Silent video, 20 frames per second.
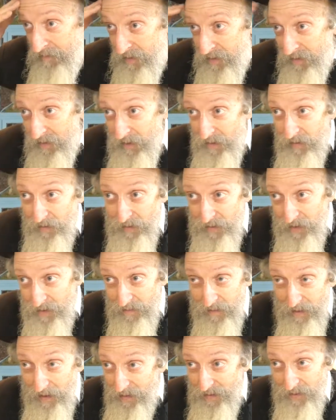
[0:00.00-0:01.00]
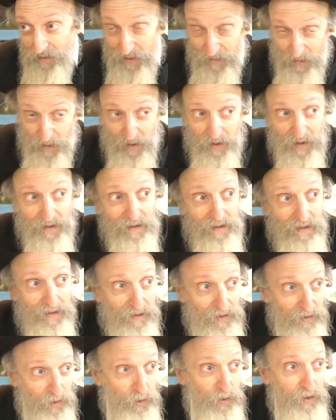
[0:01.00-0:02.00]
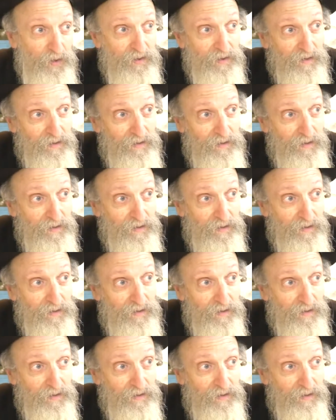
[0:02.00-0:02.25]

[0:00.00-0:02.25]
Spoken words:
It's an Eser Spheres, and the Yud is